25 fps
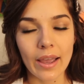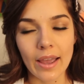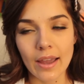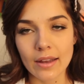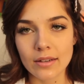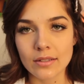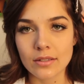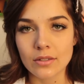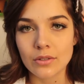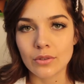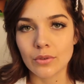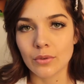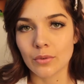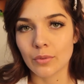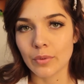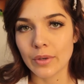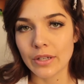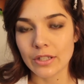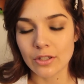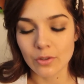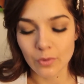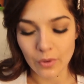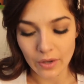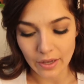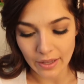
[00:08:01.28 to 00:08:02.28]
had to
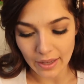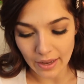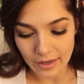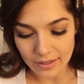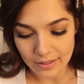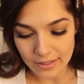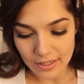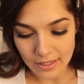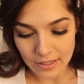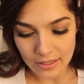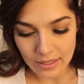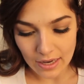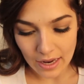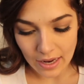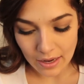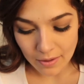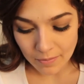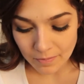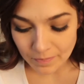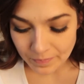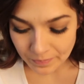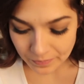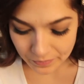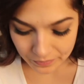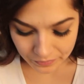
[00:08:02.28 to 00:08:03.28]
redo it again
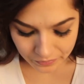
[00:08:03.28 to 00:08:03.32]
today.